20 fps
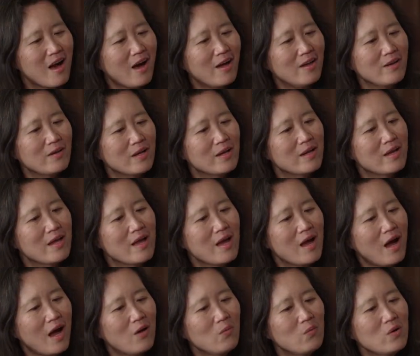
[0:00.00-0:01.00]

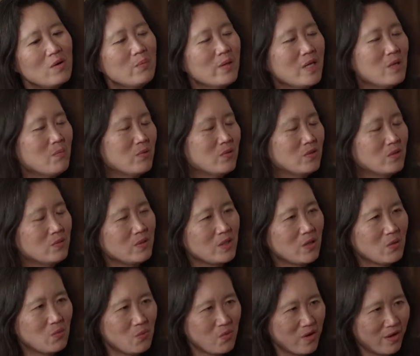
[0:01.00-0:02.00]
I want people to be
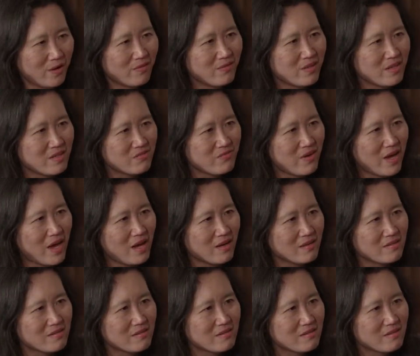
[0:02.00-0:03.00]
aware of these
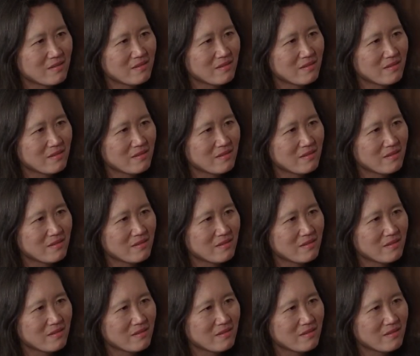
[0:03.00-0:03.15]
facts.